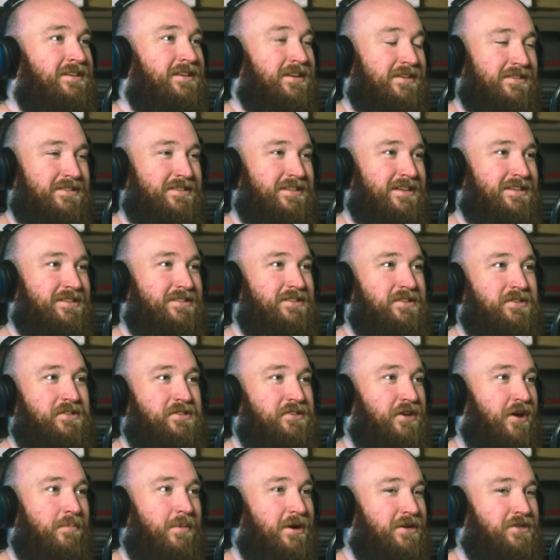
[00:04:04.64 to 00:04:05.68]
Because there's just
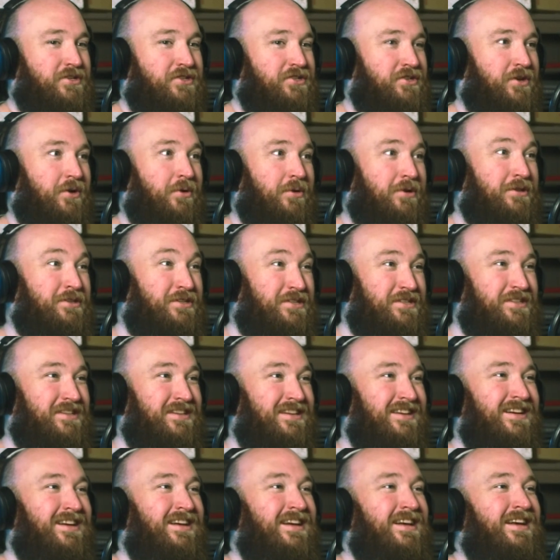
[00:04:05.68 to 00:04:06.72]
so much salt.
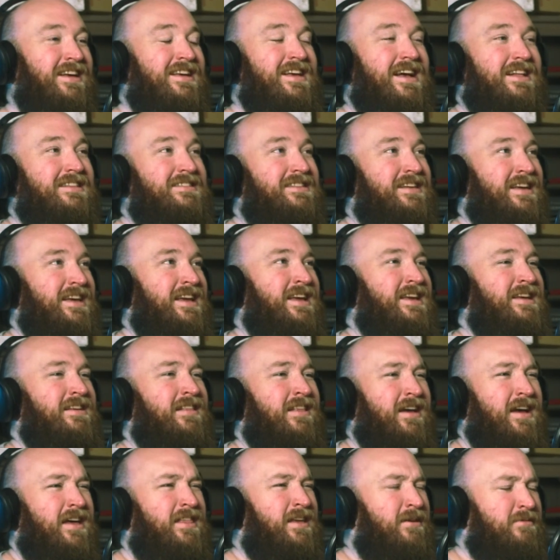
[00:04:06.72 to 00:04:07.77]
He had to eat
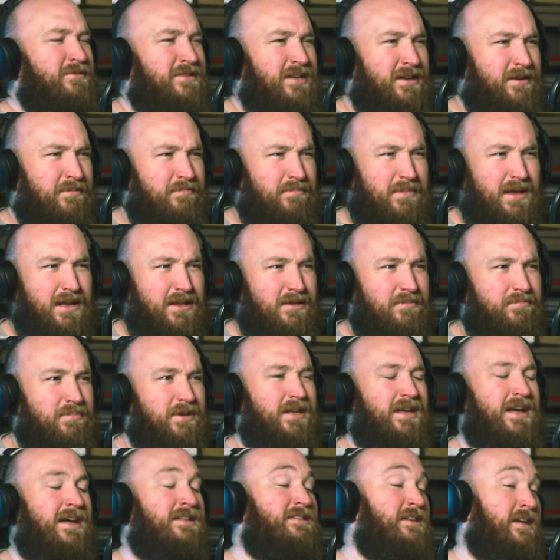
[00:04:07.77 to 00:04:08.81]
like, I think it was like 1 million,
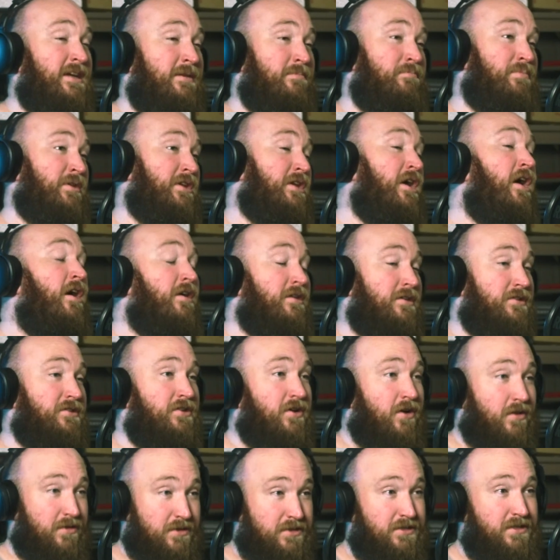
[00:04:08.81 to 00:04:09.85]
he had to eat bananas
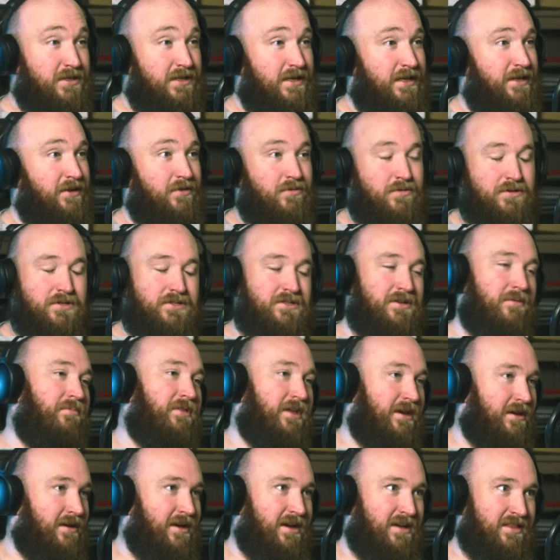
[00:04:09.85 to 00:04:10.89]
constantly or
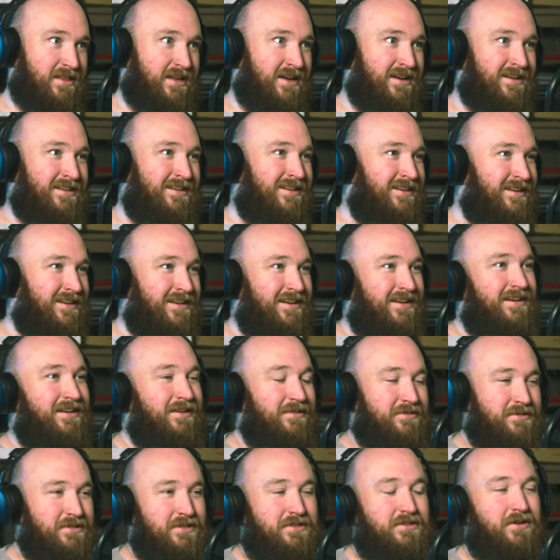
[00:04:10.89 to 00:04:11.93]
something like that. And
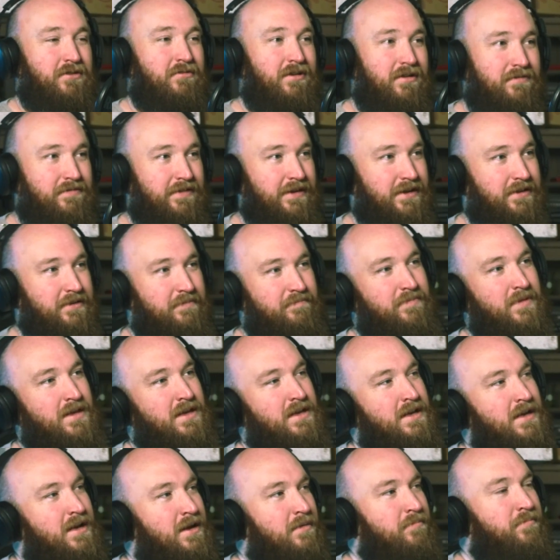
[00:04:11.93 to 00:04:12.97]
it was just horrific.
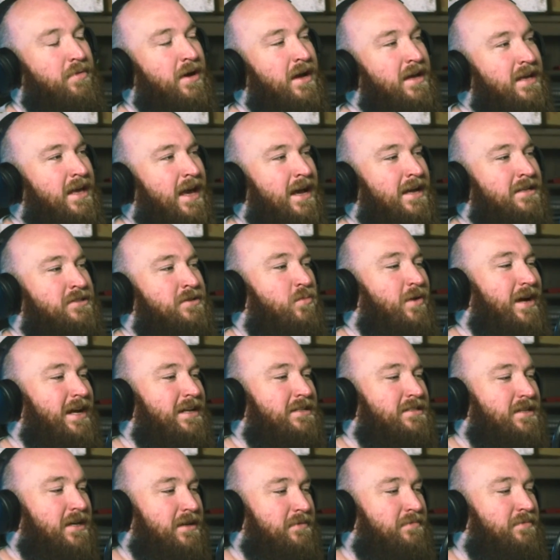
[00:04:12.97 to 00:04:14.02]
But yeah, it's
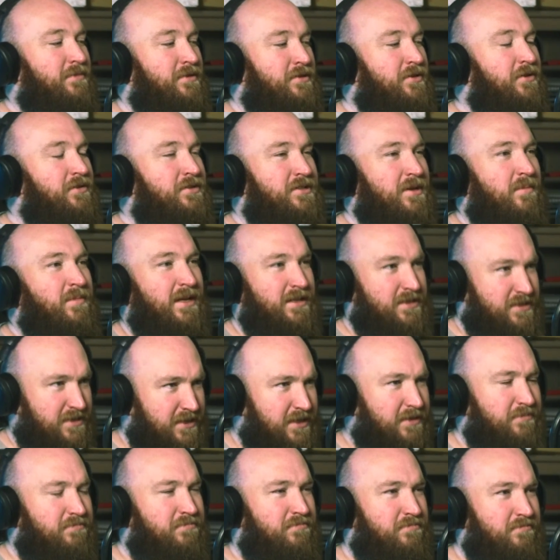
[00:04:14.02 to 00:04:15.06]
weird to do something
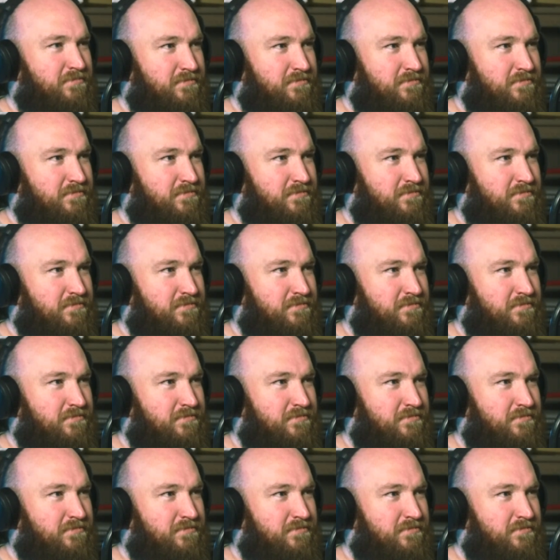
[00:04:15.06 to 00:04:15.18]
to...